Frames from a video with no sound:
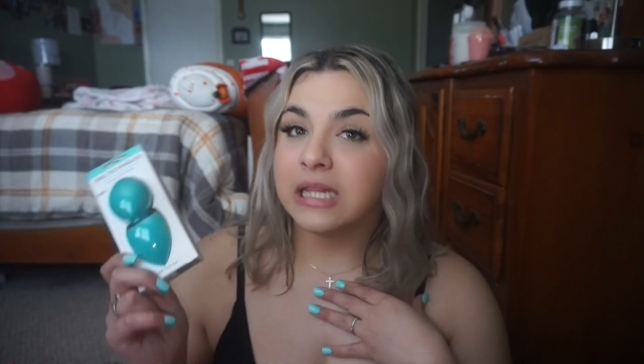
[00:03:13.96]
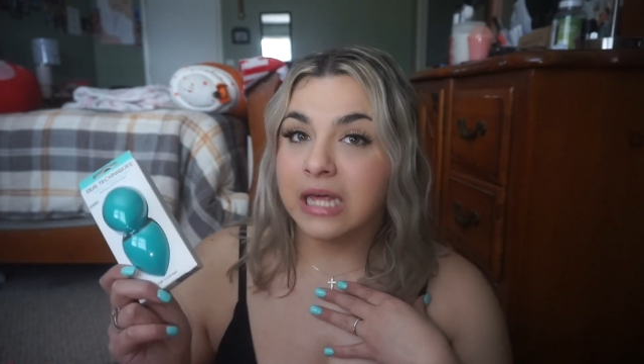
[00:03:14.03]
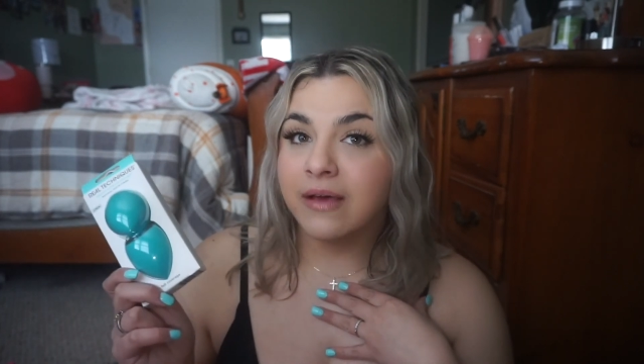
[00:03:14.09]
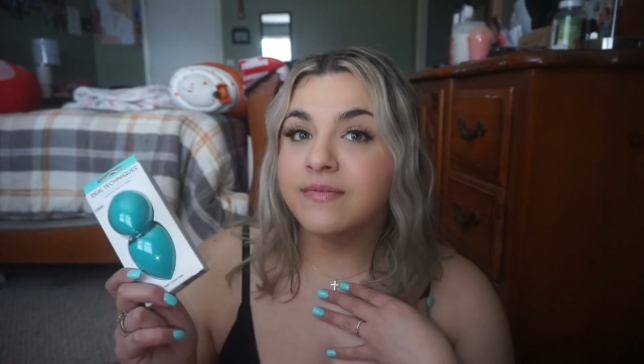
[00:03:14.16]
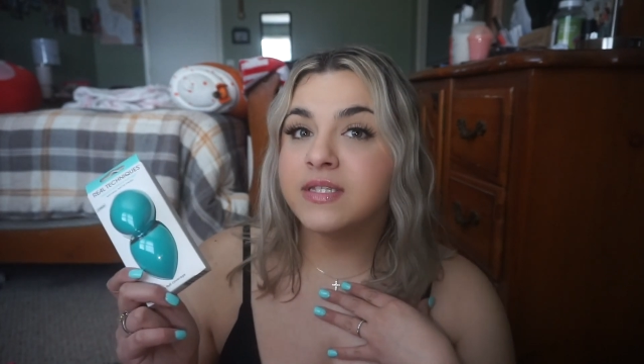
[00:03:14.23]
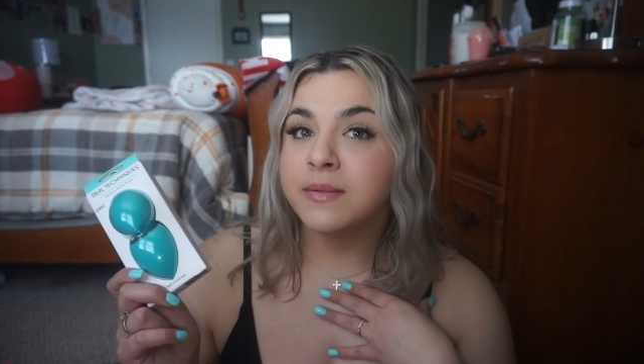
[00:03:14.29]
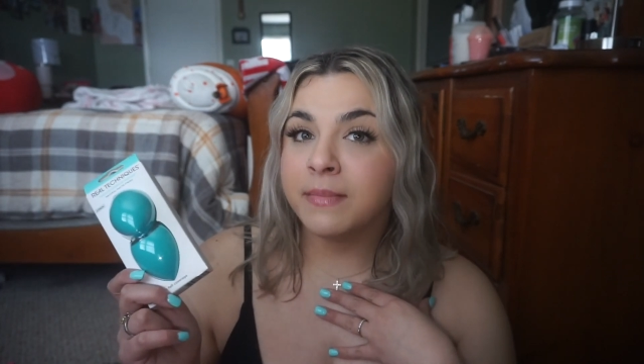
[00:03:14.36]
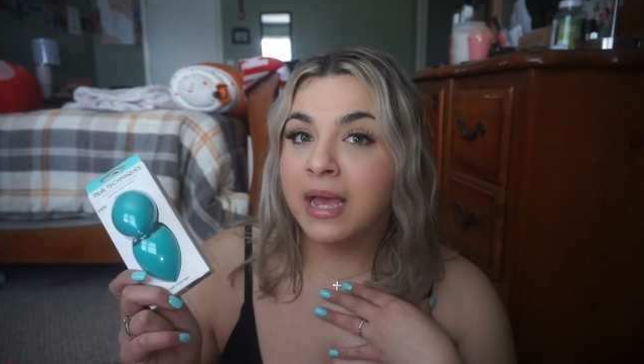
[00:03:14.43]

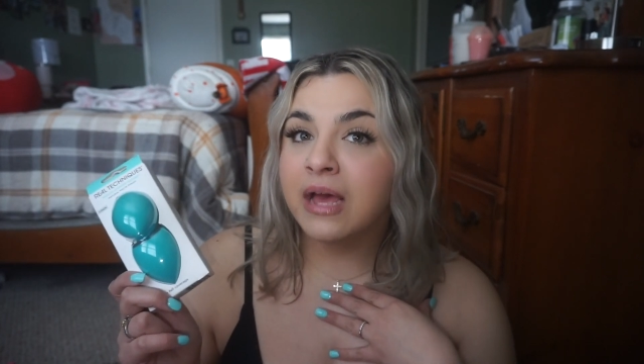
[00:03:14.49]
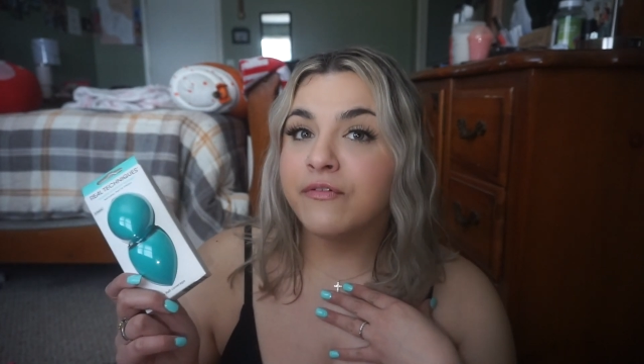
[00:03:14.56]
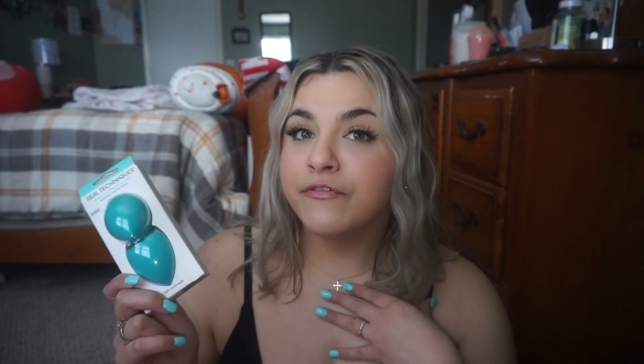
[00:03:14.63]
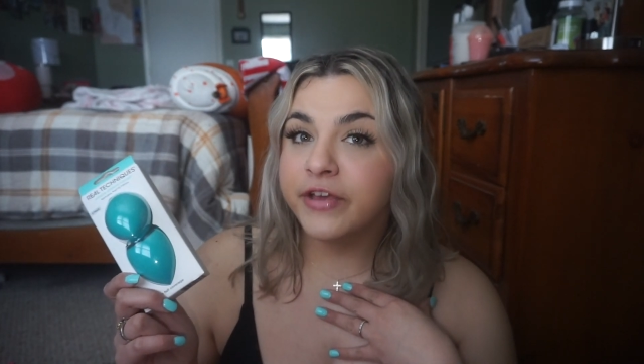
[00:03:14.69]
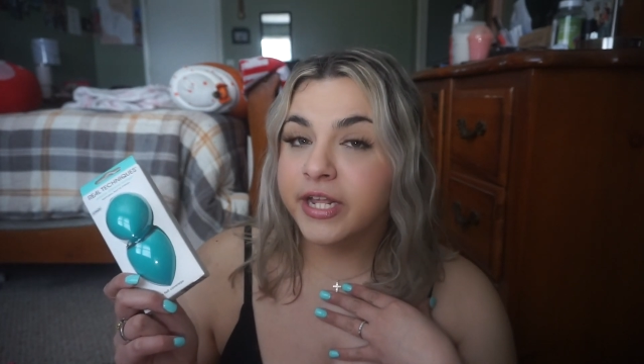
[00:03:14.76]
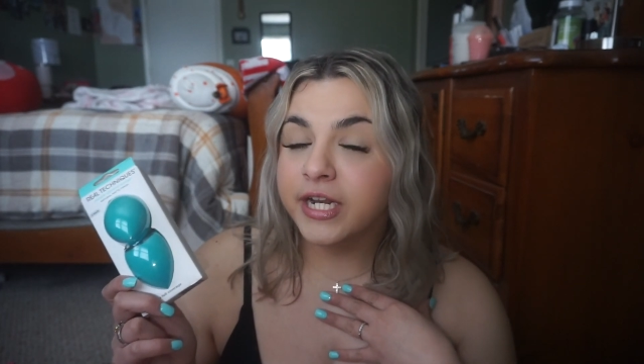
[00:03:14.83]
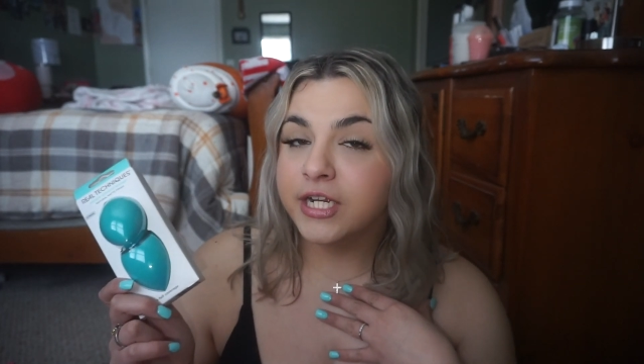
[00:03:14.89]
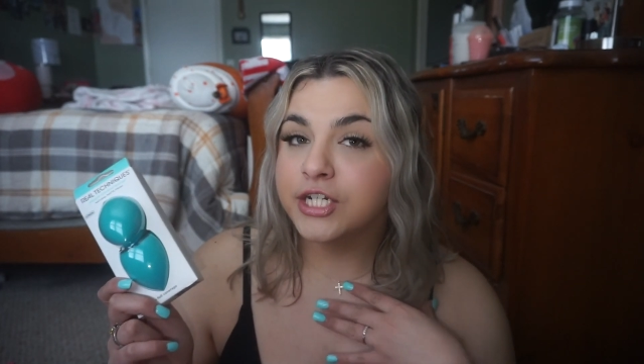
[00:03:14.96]
loves a matte
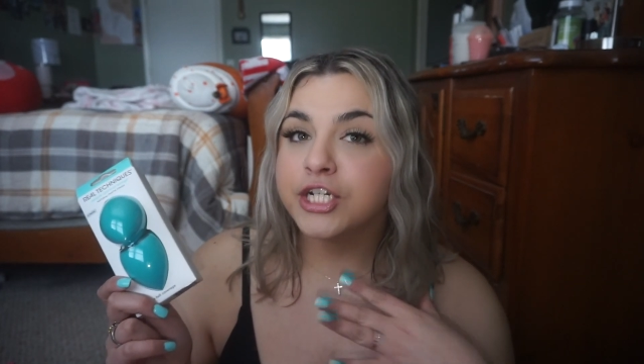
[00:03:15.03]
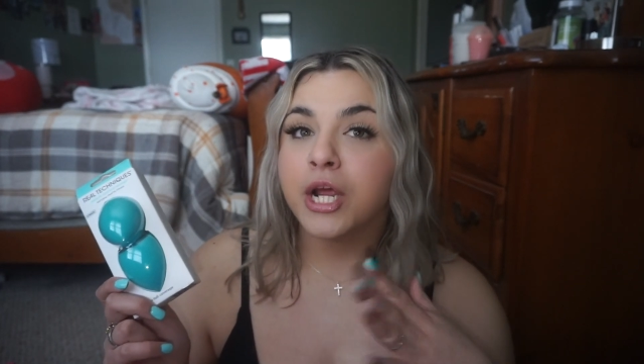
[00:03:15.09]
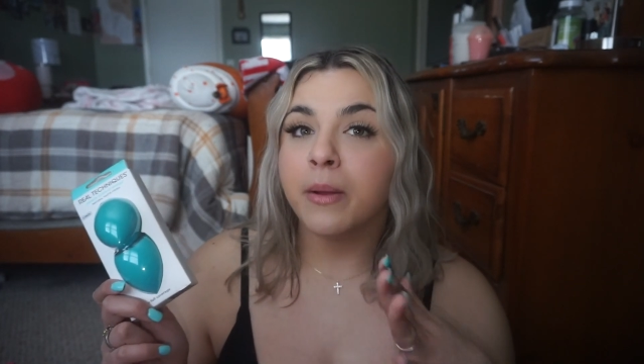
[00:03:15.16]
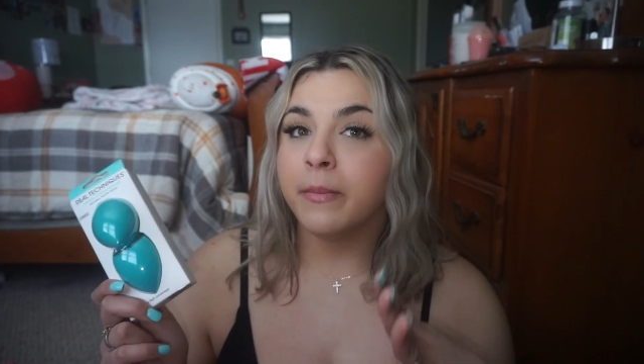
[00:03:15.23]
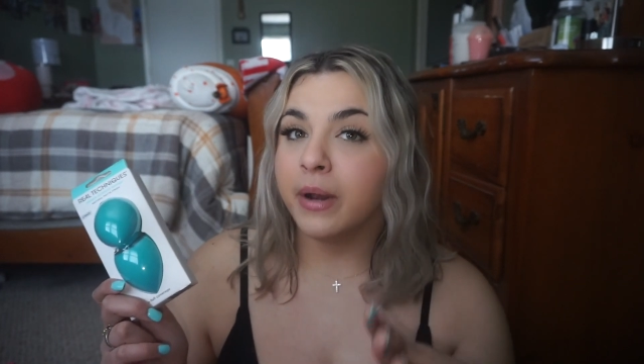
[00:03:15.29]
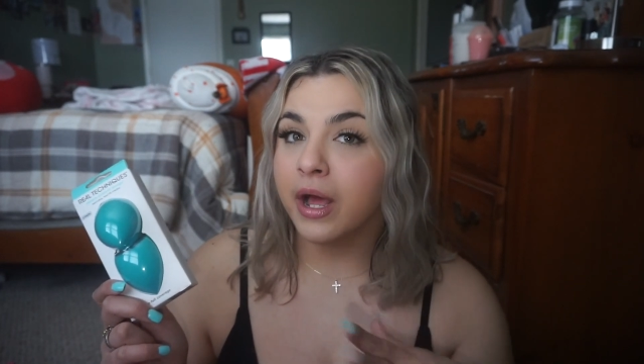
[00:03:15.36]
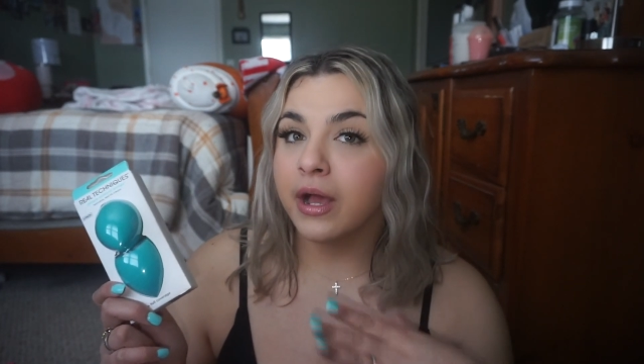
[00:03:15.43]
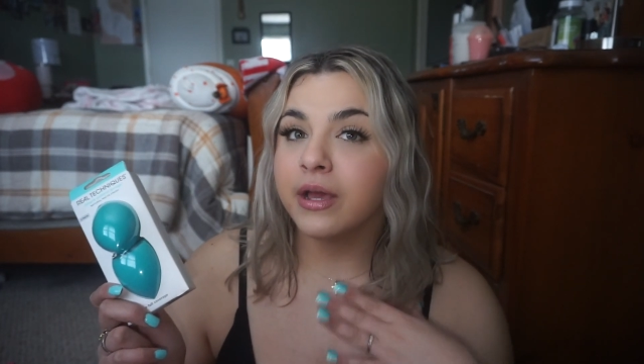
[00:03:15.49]
finish.
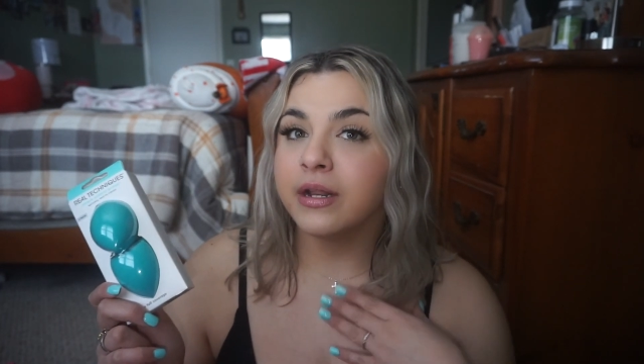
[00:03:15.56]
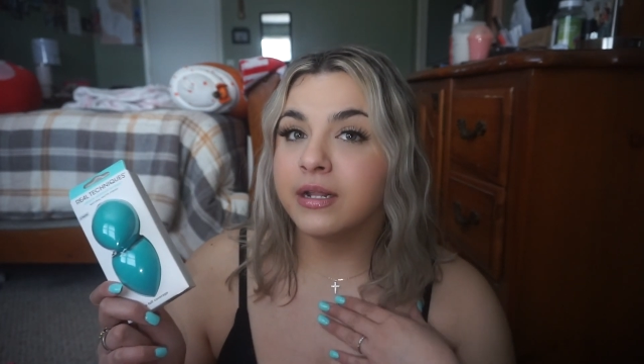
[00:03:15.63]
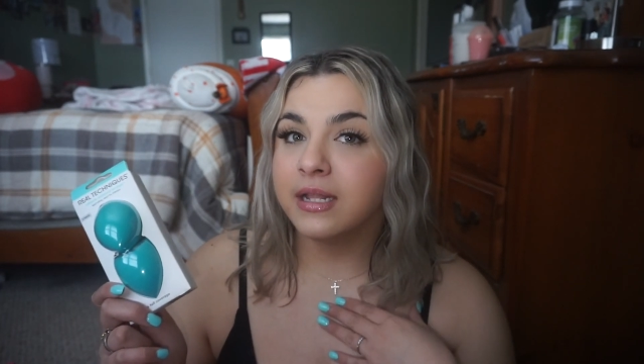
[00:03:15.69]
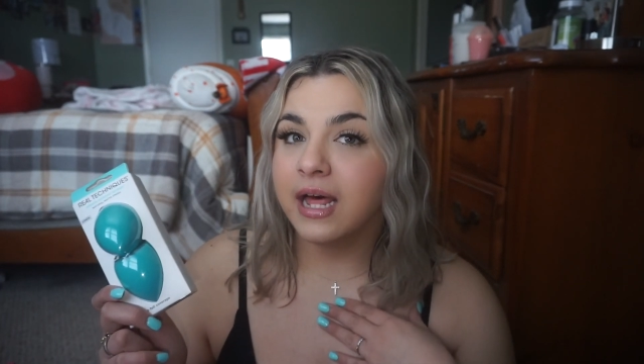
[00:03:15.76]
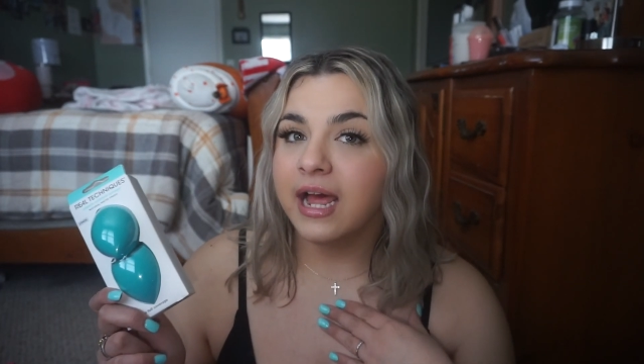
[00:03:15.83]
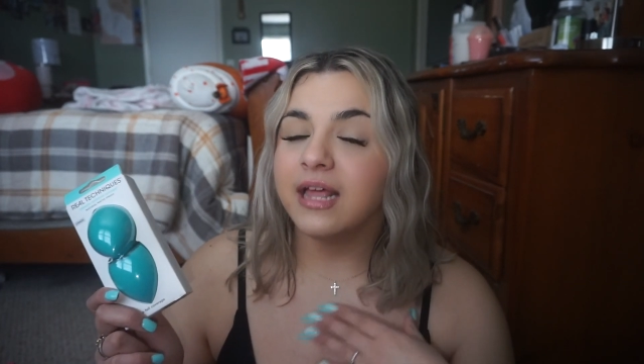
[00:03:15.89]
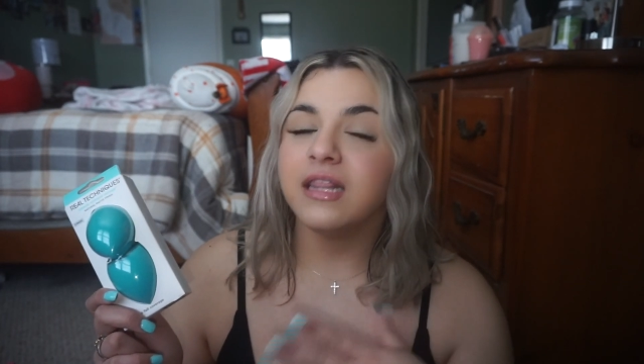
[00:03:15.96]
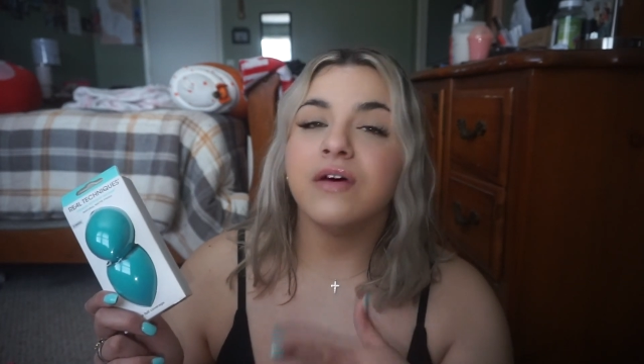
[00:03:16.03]
I'm not gonna lie.